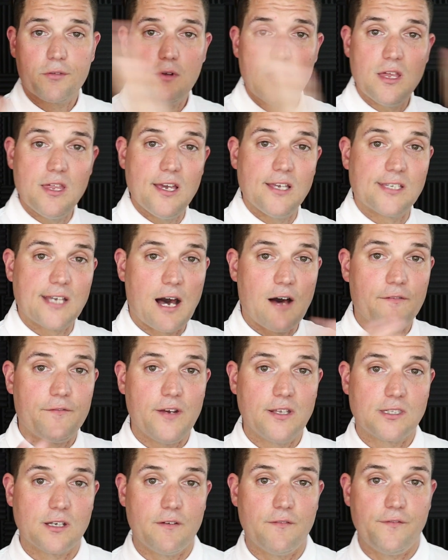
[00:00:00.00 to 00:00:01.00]
three of these
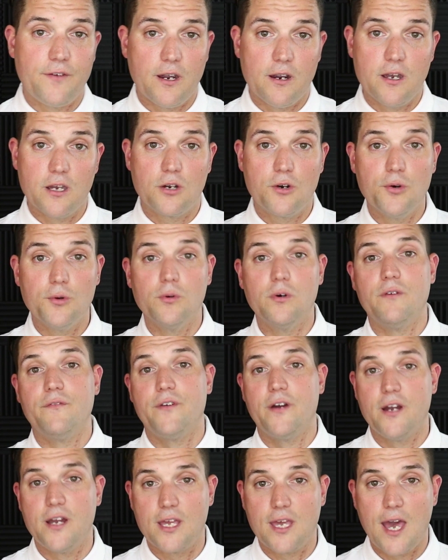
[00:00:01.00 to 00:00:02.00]
outfits are very cool
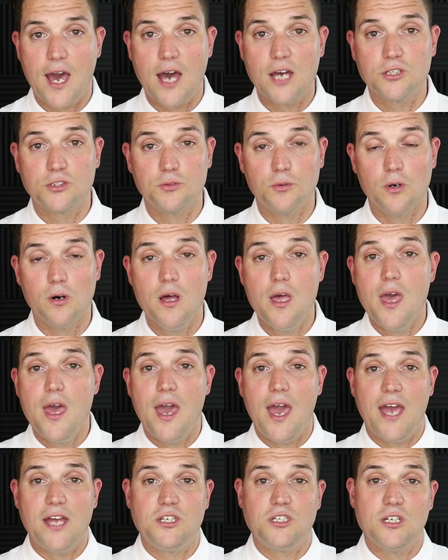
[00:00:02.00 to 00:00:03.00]
and very casual
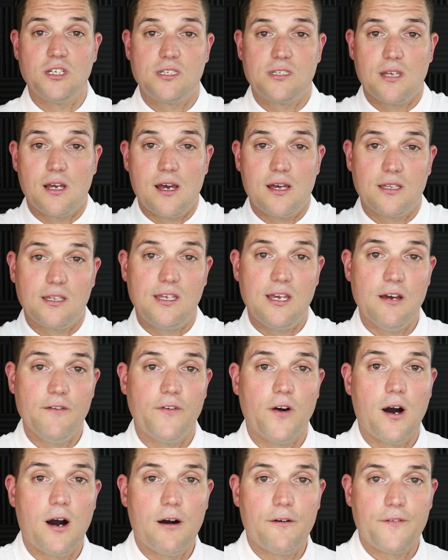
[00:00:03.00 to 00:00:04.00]
and just
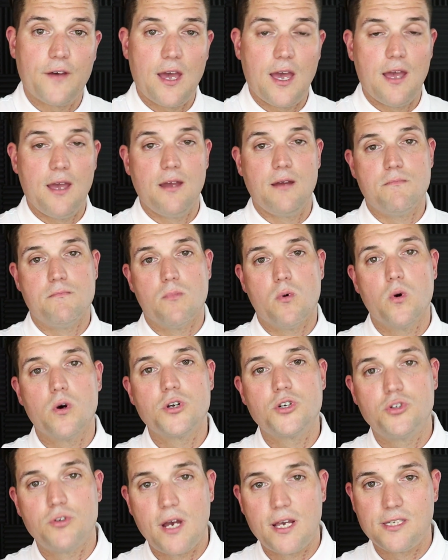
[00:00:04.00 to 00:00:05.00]
give off a
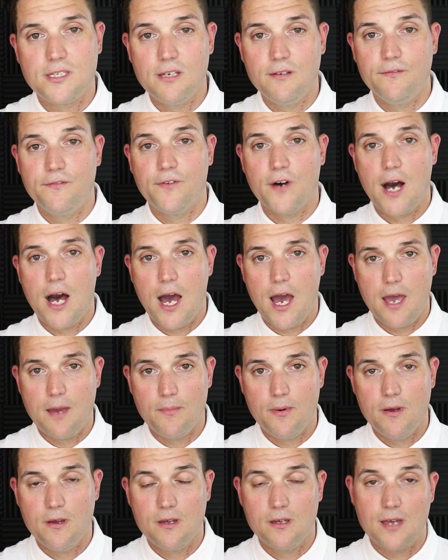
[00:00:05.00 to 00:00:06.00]
more dressy
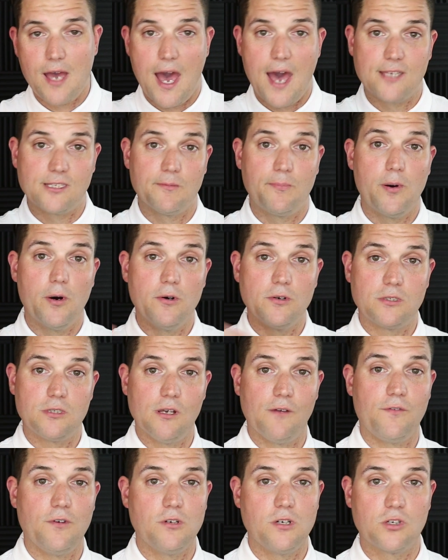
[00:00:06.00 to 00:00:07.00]
vibe as opposed
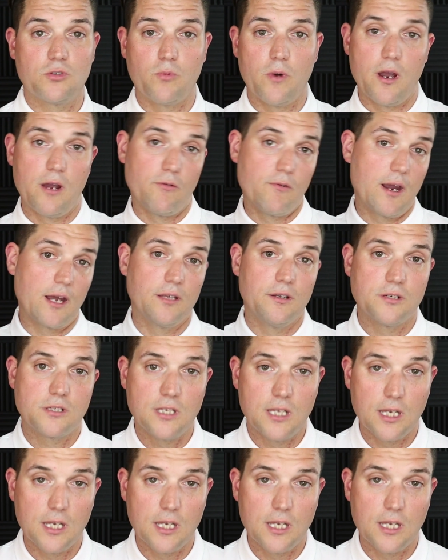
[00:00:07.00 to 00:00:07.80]
to if you're just wearing regular